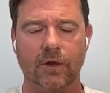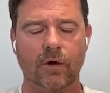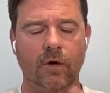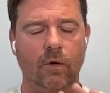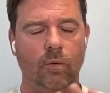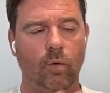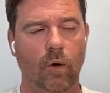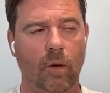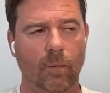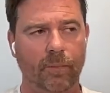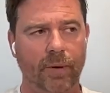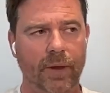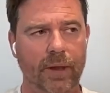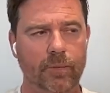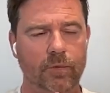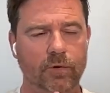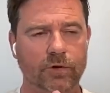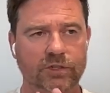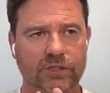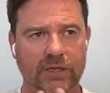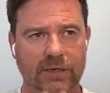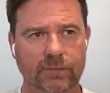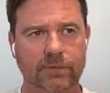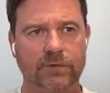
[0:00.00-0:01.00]
What people
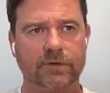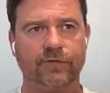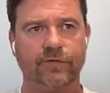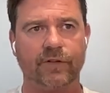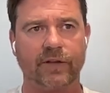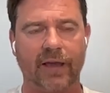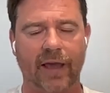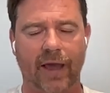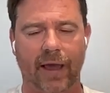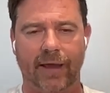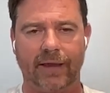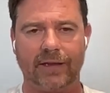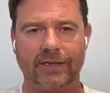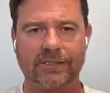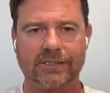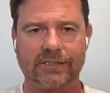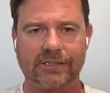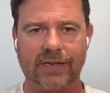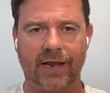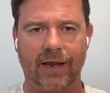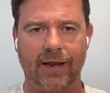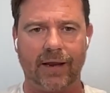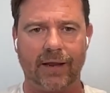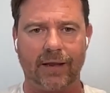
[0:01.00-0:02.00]
seem to forget is
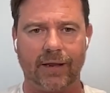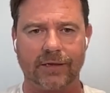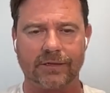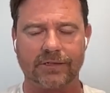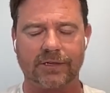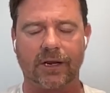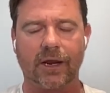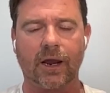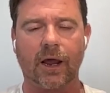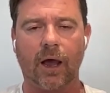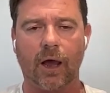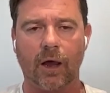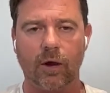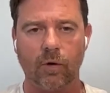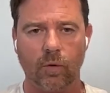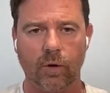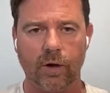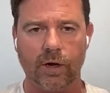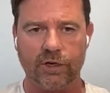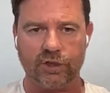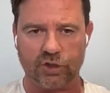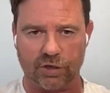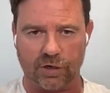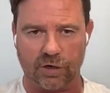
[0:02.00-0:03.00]
selling is a
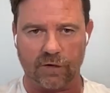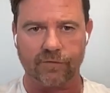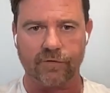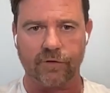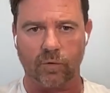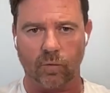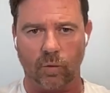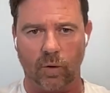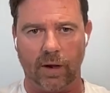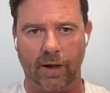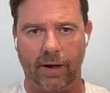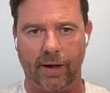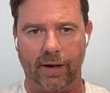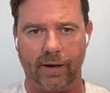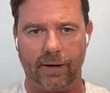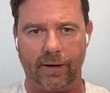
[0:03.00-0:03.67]
coalition of the willing.